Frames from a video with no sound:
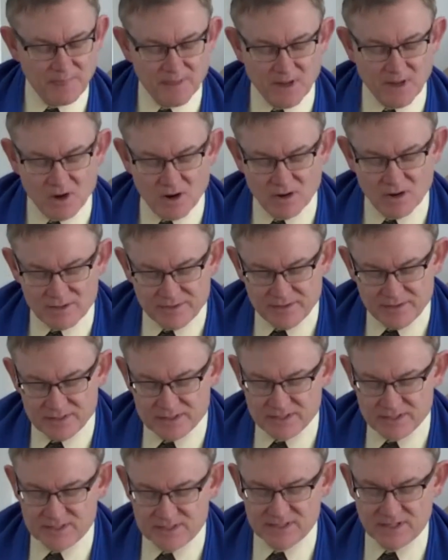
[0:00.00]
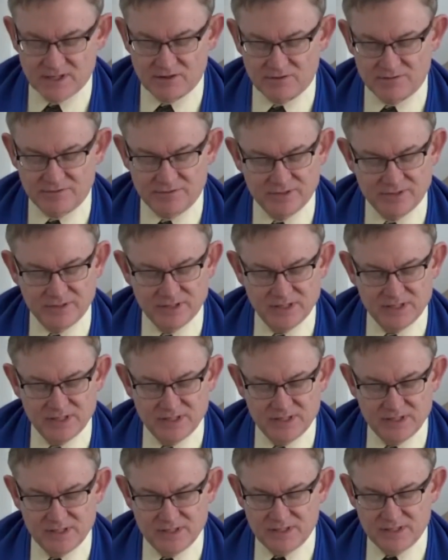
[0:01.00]
our authentic self,
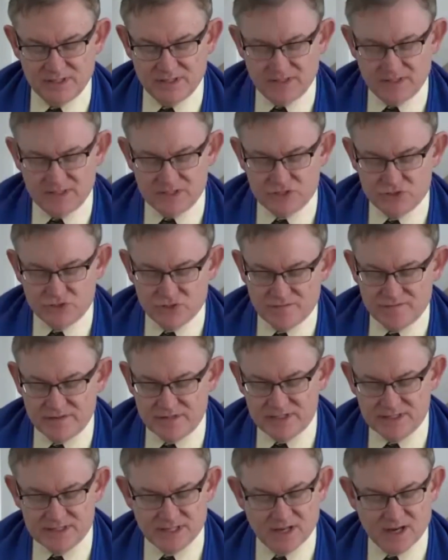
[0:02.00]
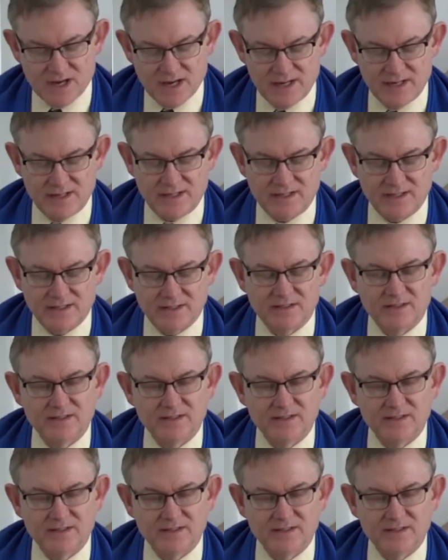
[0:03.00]
is driven into hiding